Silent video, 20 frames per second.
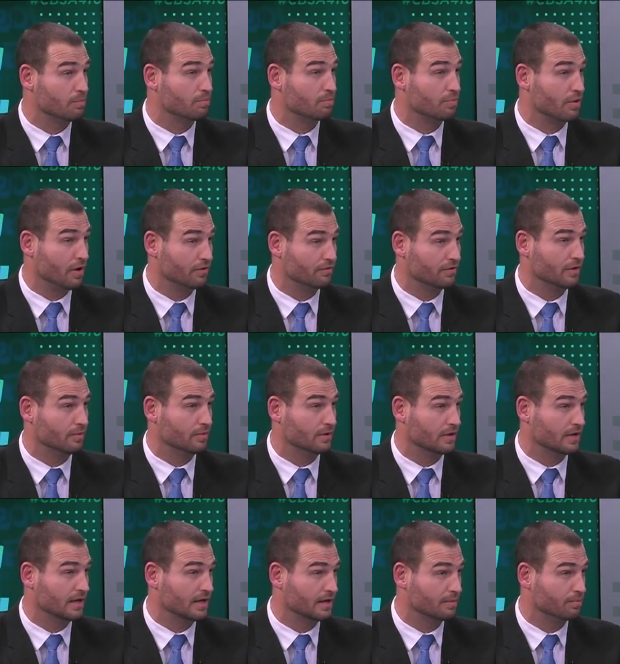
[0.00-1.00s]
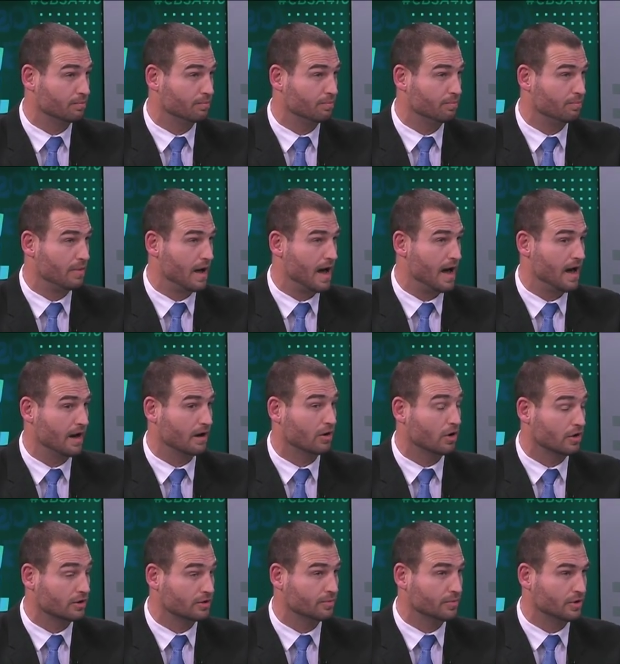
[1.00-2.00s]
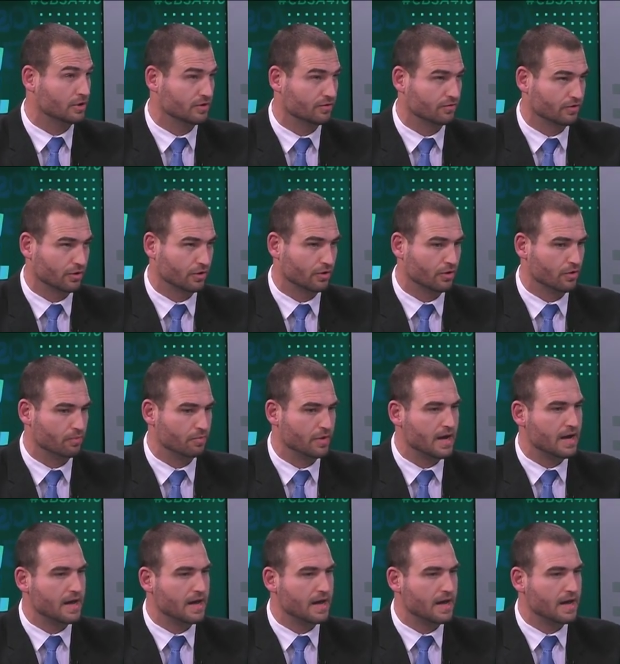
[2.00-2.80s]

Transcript: profitable uh, contributor for the group.